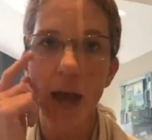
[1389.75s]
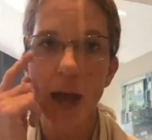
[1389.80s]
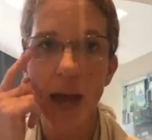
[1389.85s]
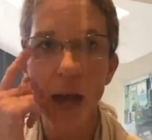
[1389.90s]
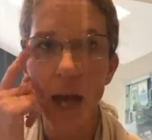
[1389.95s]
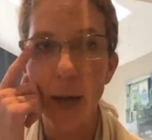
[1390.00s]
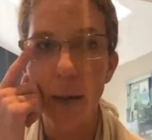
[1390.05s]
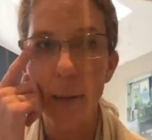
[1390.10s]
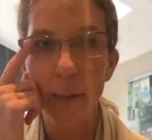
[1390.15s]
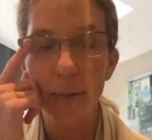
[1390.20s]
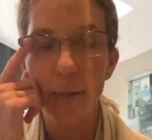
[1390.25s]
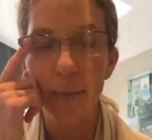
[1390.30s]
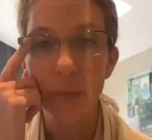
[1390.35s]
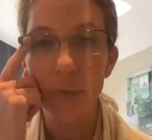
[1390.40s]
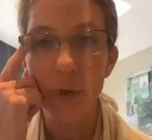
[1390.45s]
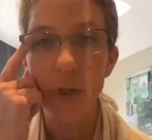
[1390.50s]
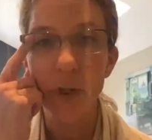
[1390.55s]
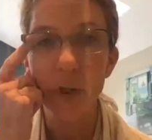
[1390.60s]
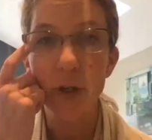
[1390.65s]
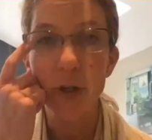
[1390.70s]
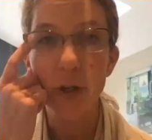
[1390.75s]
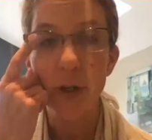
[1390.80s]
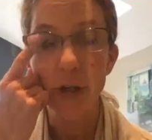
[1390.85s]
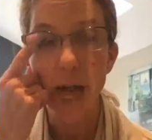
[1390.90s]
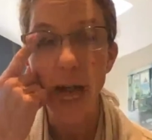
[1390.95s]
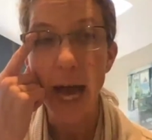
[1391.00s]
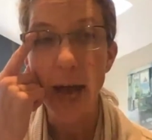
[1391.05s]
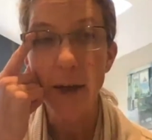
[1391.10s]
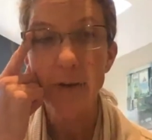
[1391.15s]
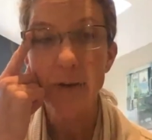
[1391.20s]
You don't
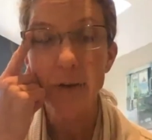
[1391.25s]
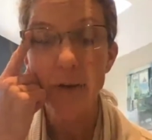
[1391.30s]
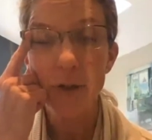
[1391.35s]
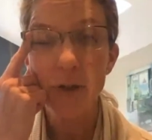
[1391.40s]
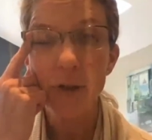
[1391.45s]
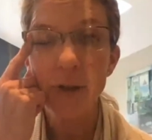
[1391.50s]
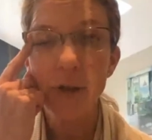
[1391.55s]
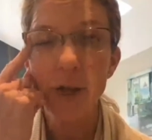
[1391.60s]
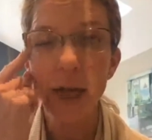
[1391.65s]
have to.